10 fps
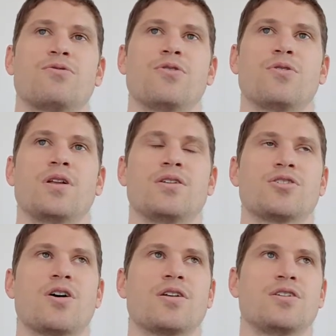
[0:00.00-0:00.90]
Fu and in
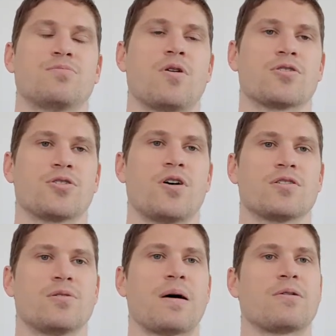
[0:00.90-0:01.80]
Chinese martial
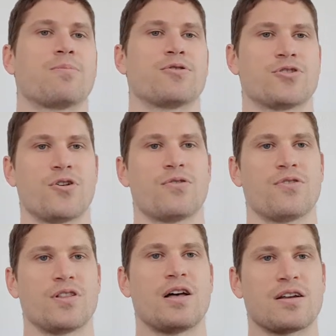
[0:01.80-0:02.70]
arts about
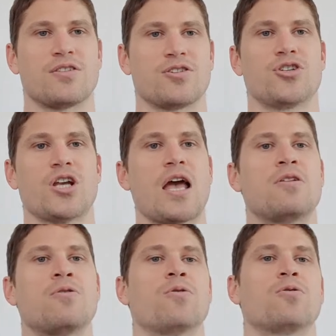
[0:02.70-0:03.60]
preserving like the
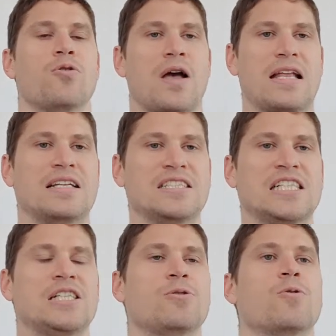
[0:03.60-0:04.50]
shen or your
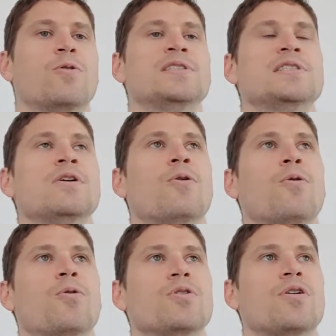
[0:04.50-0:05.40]
energy or
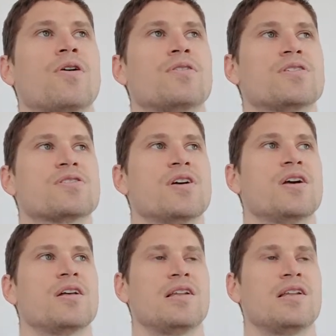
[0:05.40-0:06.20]
there's